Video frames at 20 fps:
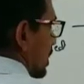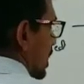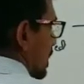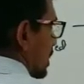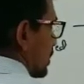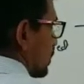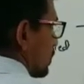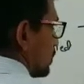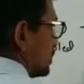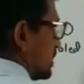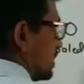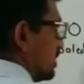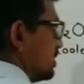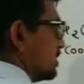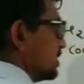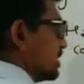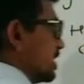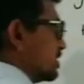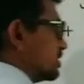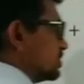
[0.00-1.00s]

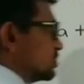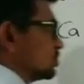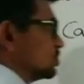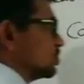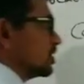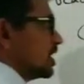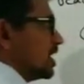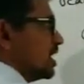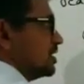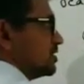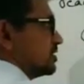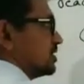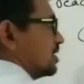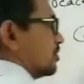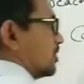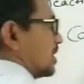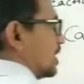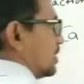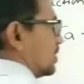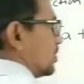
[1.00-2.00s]
Hydrogen gas. So
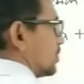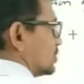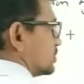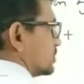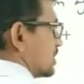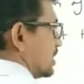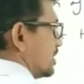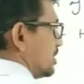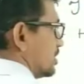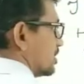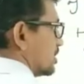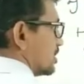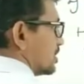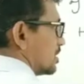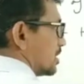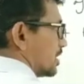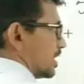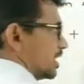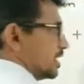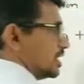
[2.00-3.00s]
calcium hydroxide
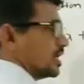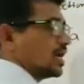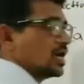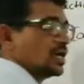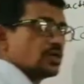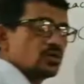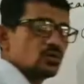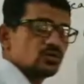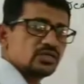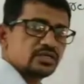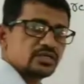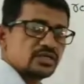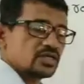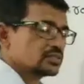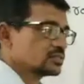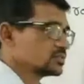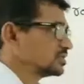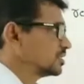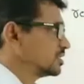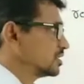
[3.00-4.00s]
and hydrogen
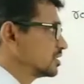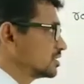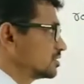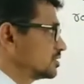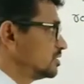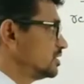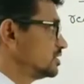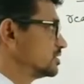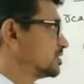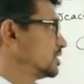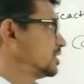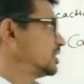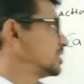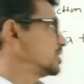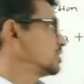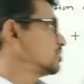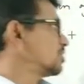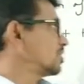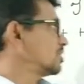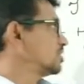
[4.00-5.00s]
gas. This heat
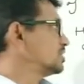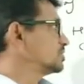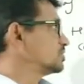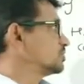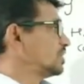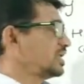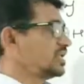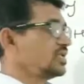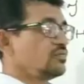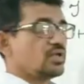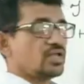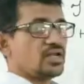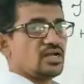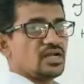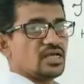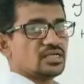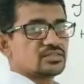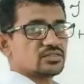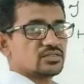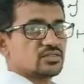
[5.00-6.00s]
evolved is very
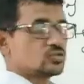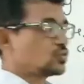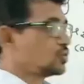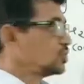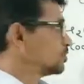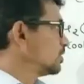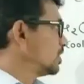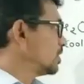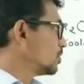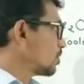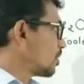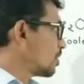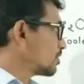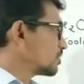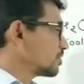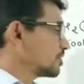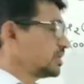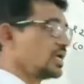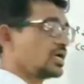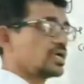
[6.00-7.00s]
less, so it will
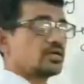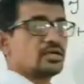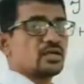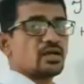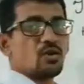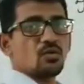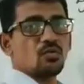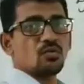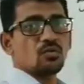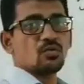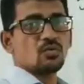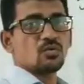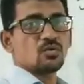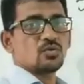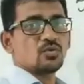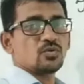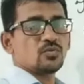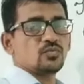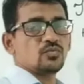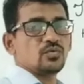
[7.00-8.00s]
not react now
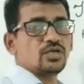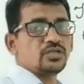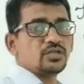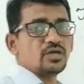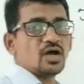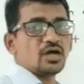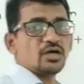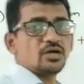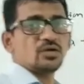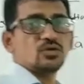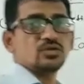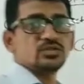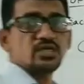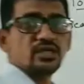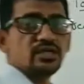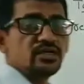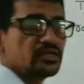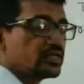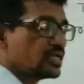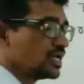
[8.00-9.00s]
with
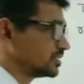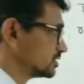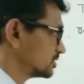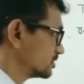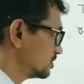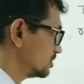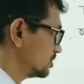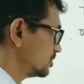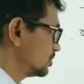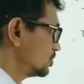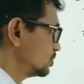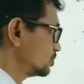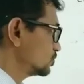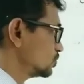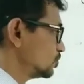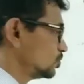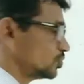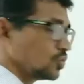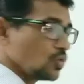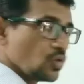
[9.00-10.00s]
hydrogen gas.
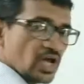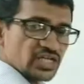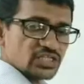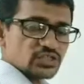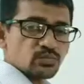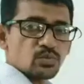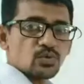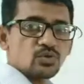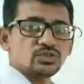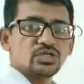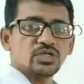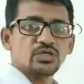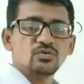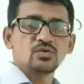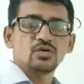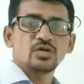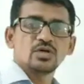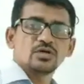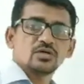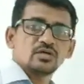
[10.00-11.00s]
So no
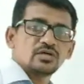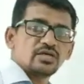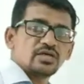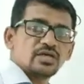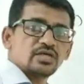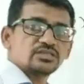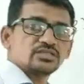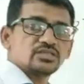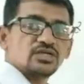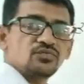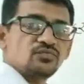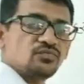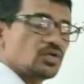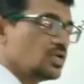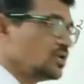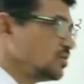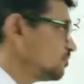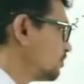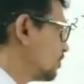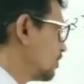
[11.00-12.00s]
explosive reaction
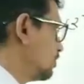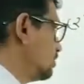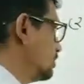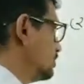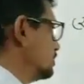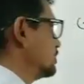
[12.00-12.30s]
will form.